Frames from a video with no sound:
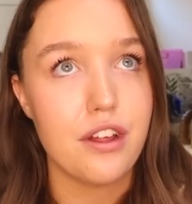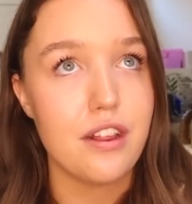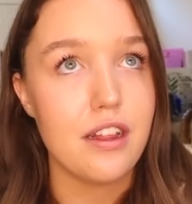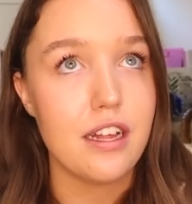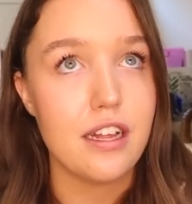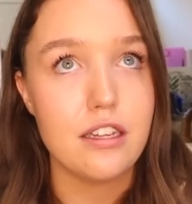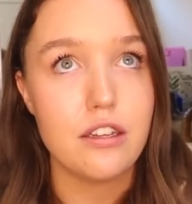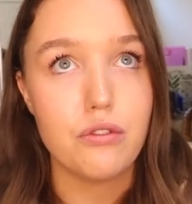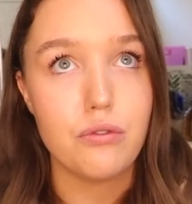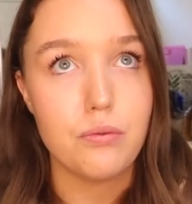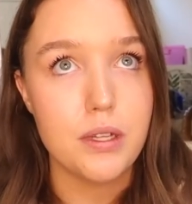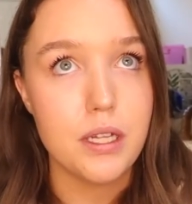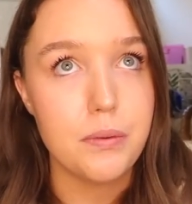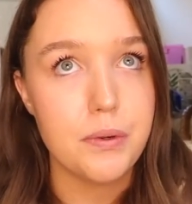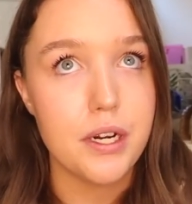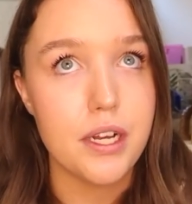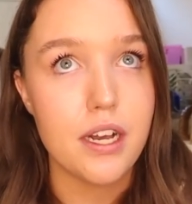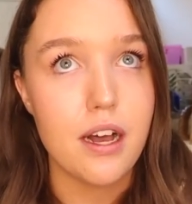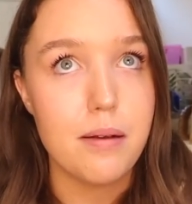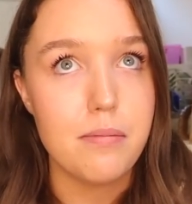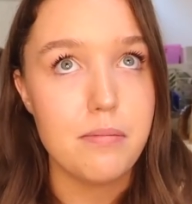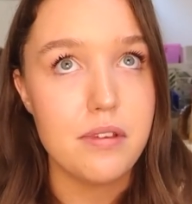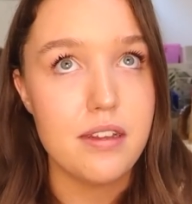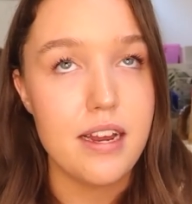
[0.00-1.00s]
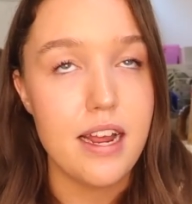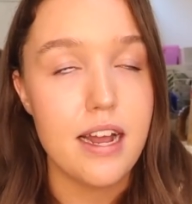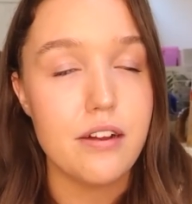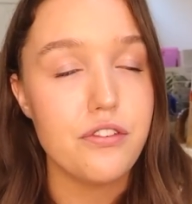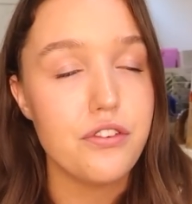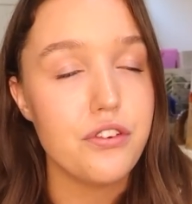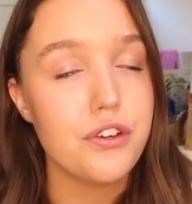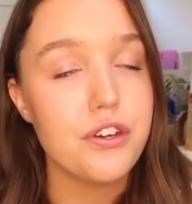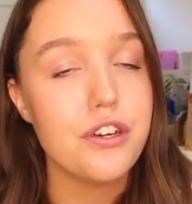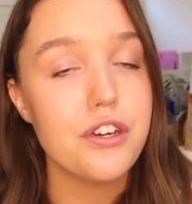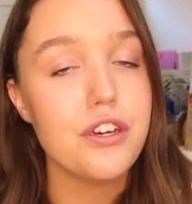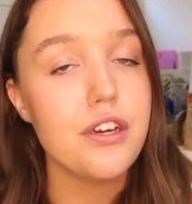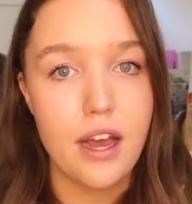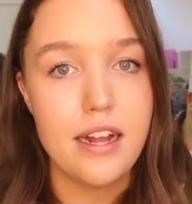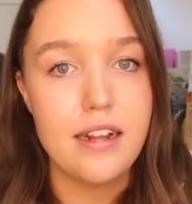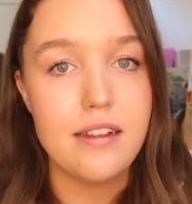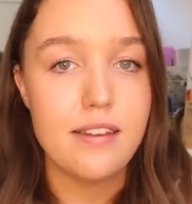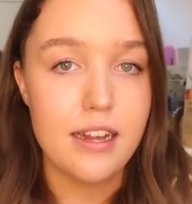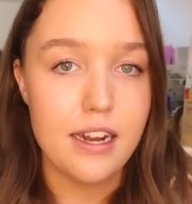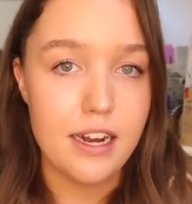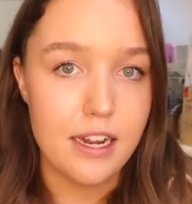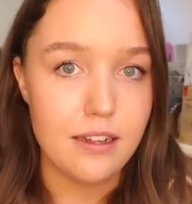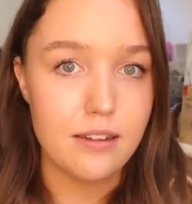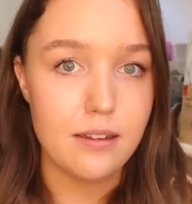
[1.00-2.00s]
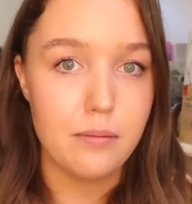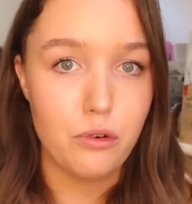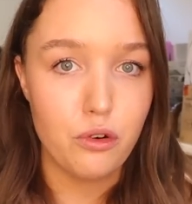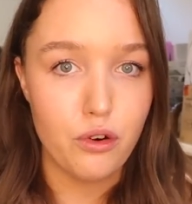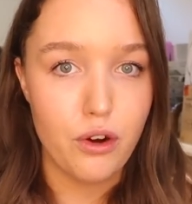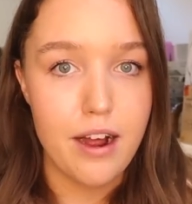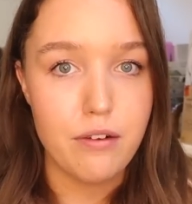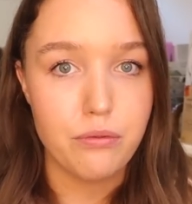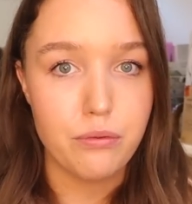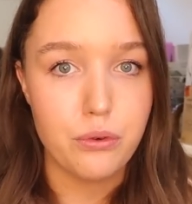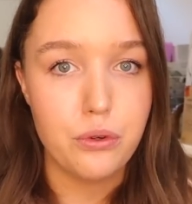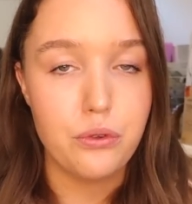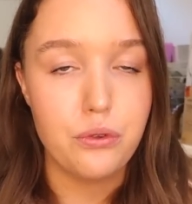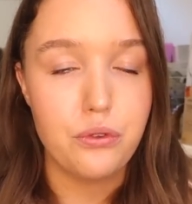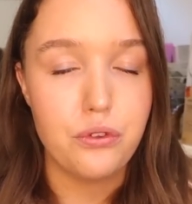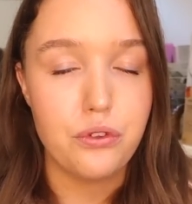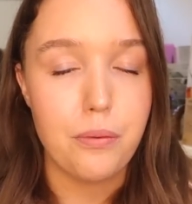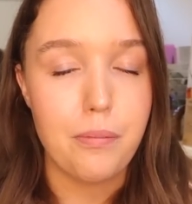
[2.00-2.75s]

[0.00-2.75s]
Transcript: I think that's really what it comes down to and setting some ground rules.